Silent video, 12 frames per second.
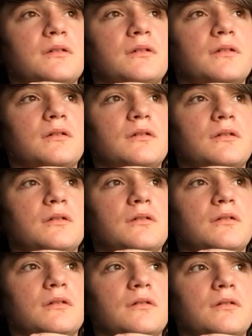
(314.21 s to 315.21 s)

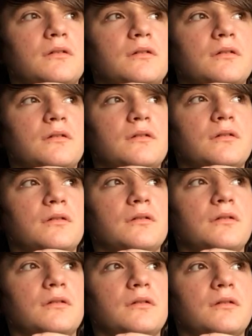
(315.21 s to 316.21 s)

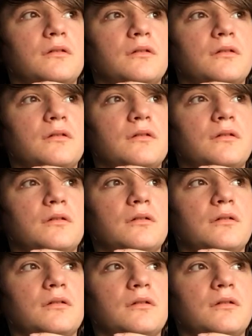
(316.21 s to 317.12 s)
(no one is talking)